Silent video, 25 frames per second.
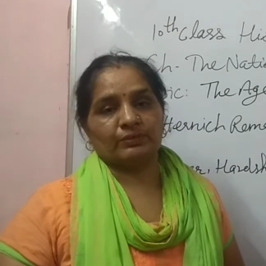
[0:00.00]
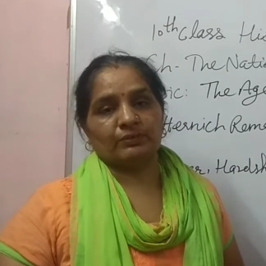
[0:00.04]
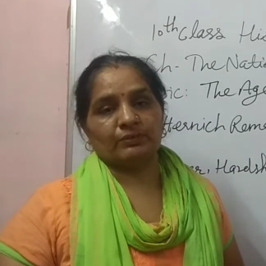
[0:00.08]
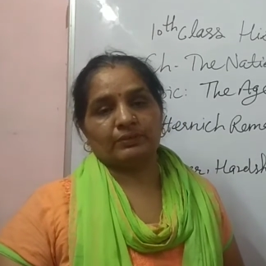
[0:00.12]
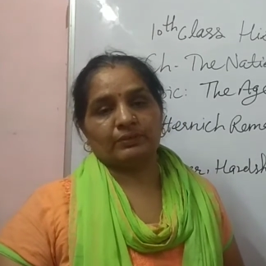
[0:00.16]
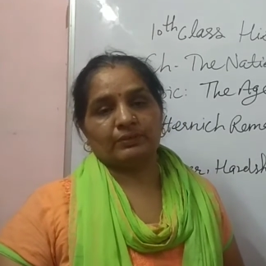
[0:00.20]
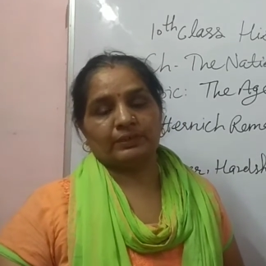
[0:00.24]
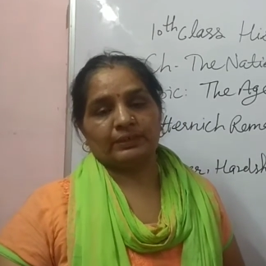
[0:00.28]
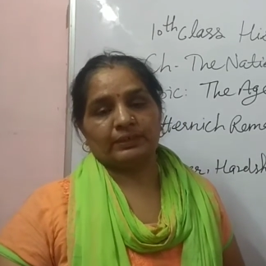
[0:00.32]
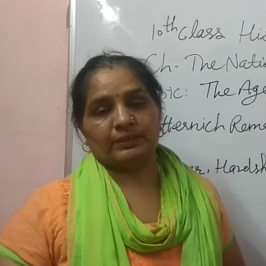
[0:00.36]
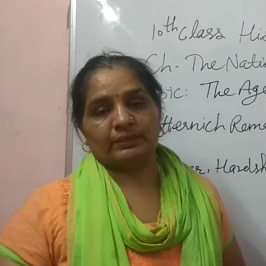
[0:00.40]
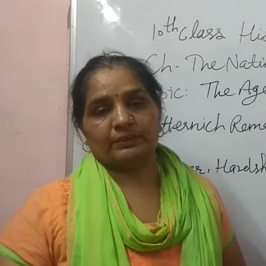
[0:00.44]

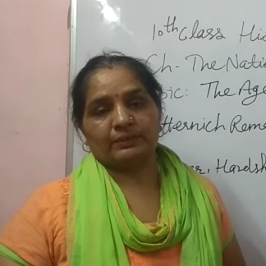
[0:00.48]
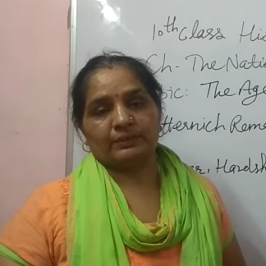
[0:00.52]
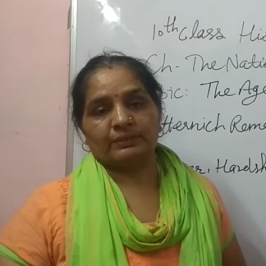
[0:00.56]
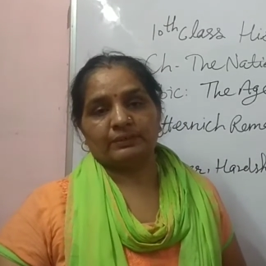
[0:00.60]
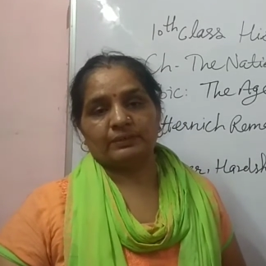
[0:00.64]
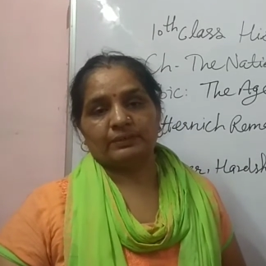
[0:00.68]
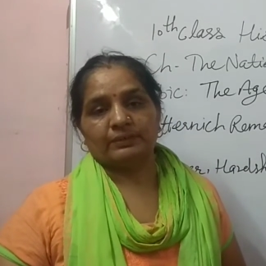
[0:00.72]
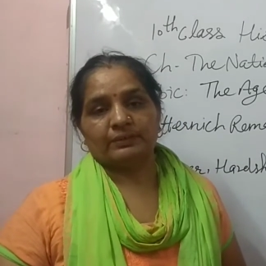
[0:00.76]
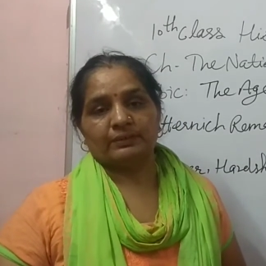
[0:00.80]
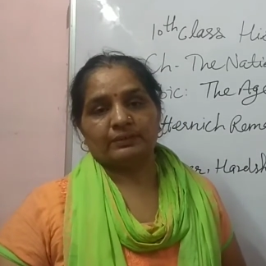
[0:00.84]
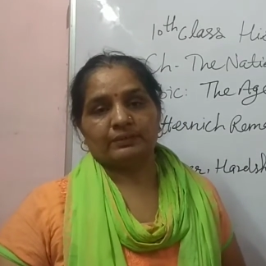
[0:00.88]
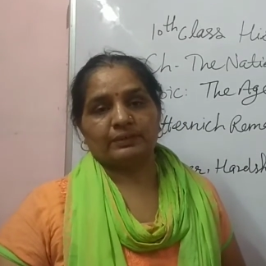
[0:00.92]
on in
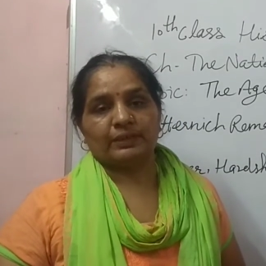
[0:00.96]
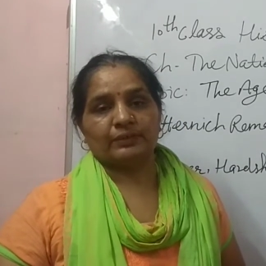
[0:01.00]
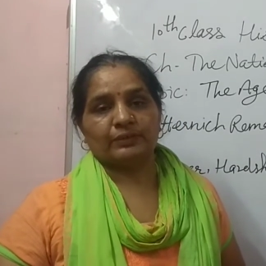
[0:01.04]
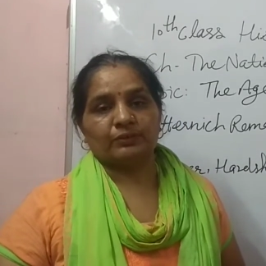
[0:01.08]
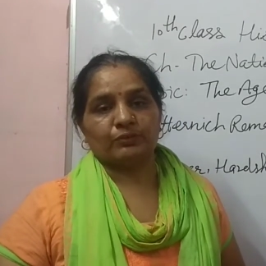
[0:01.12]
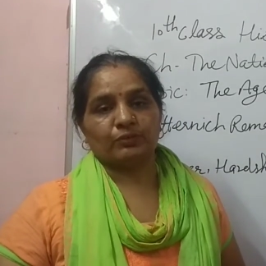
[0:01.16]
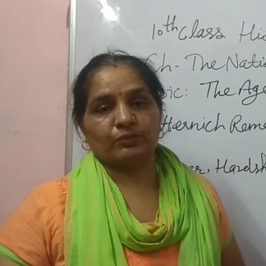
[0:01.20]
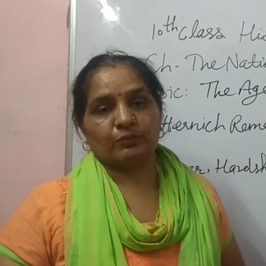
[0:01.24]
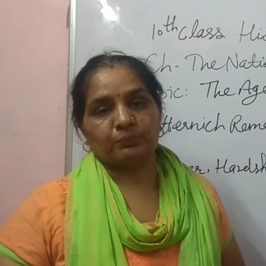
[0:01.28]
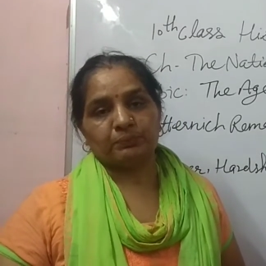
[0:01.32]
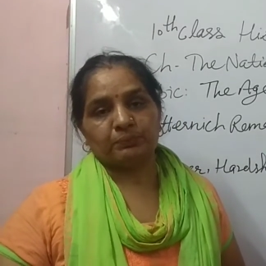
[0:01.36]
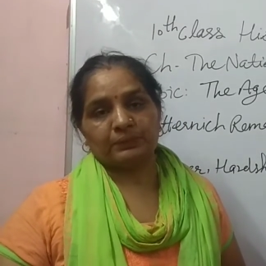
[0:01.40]
the
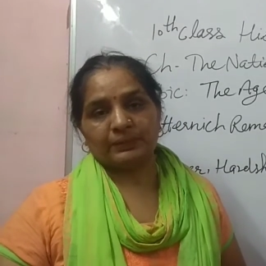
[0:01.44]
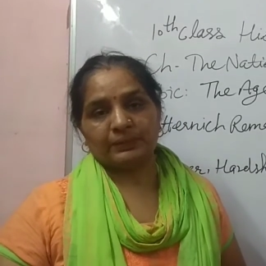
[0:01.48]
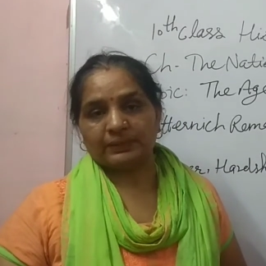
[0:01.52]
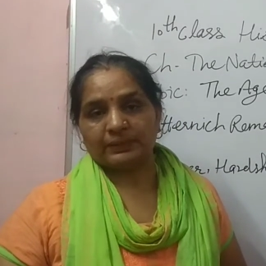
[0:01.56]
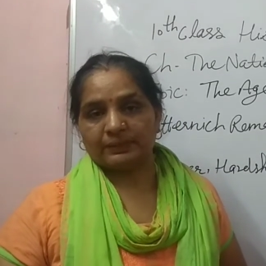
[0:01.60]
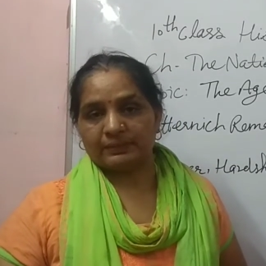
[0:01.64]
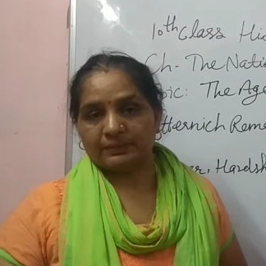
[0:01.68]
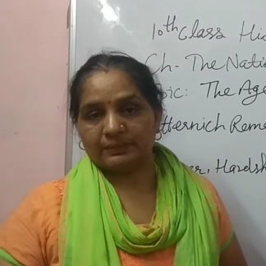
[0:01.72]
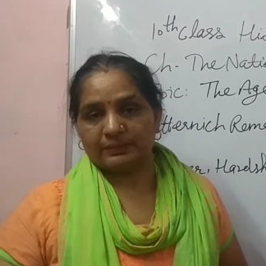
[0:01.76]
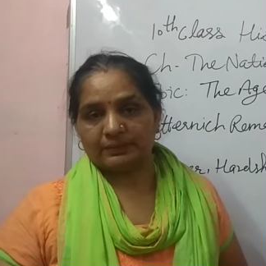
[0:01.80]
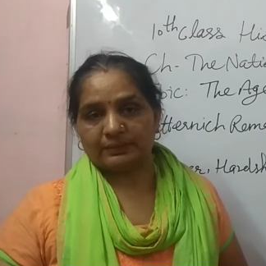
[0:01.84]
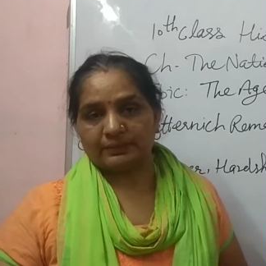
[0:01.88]
European
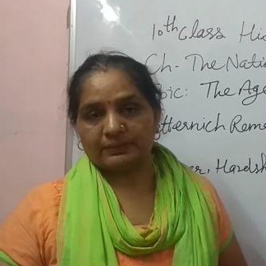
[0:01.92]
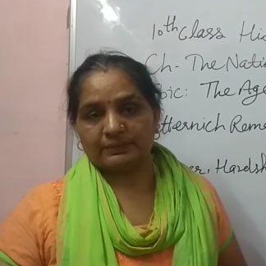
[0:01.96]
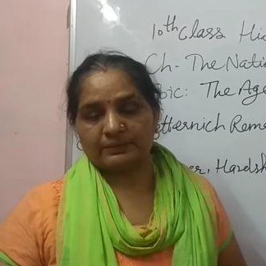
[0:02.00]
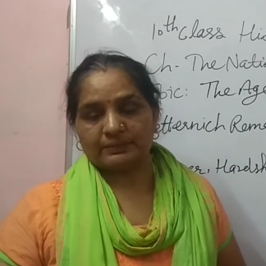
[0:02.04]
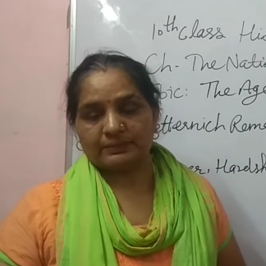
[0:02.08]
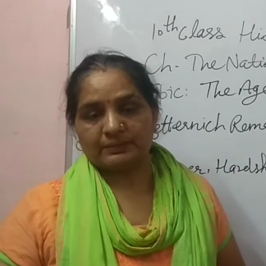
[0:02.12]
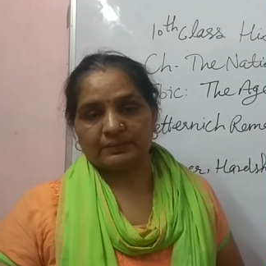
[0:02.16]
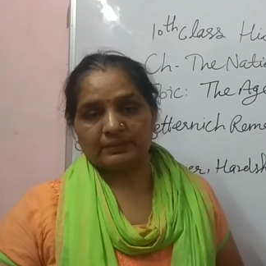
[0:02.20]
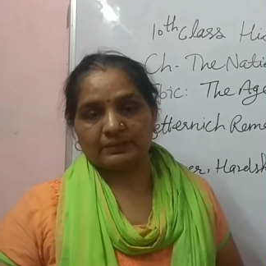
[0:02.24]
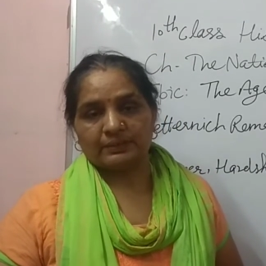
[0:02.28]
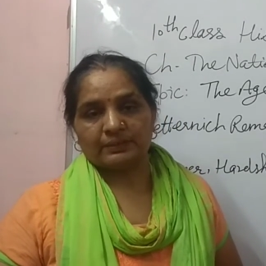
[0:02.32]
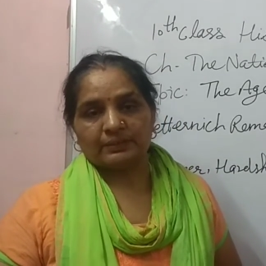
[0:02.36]
countries.